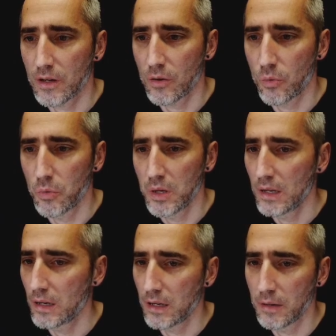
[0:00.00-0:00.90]
are
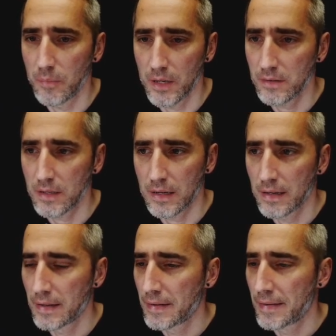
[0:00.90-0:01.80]
really amazing,
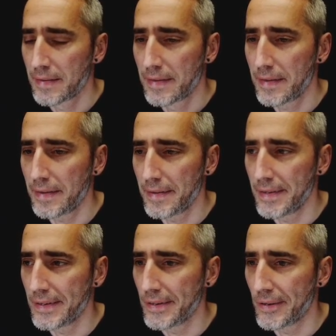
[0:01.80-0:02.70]

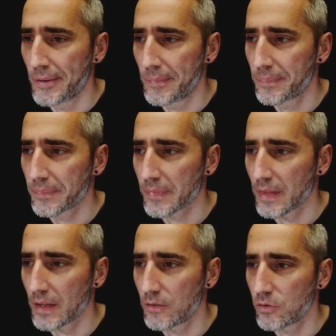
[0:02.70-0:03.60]
and
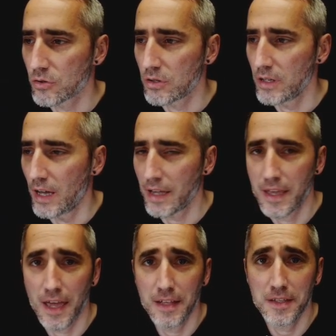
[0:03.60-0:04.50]
unfortunately I
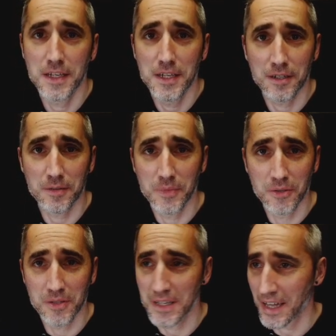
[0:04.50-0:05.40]
can't hear the
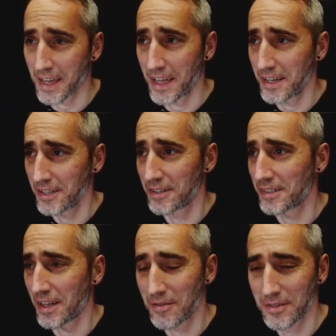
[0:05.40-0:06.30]
music, I can't hear the
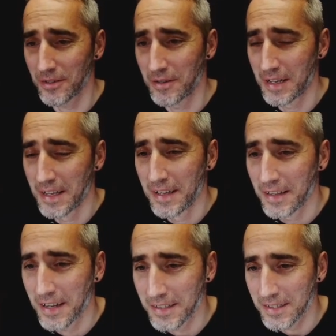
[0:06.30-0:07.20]
sound, so
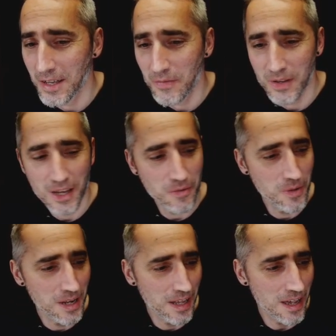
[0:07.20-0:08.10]
that's something I
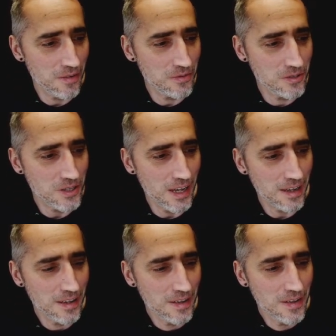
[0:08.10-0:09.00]
really have to check.
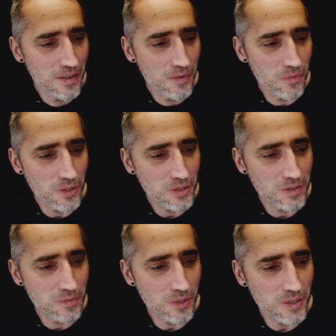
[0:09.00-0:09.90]
What's
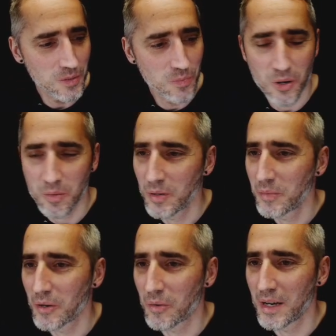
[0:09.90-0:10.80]
the problem
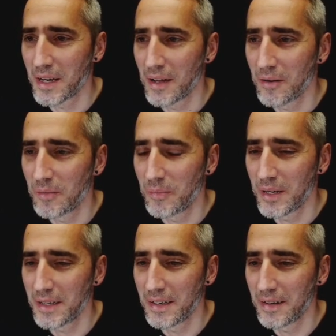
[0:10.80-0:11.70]
here right now?
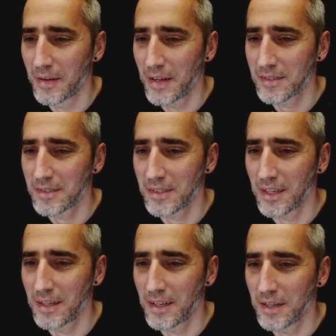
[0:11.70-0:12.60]
But as I
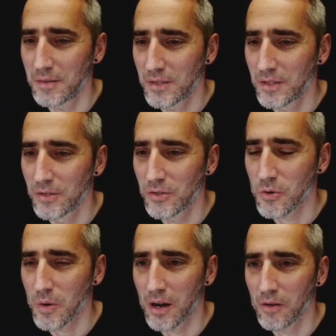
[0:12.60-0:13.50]
said, I still
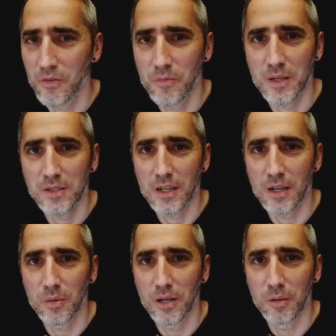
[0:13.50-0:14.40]
struggle with my
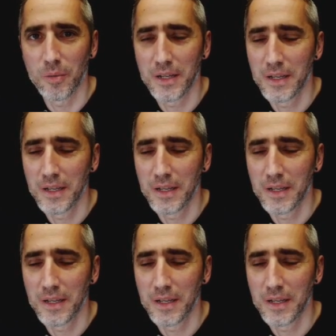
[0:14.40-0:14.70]
setup a little bit.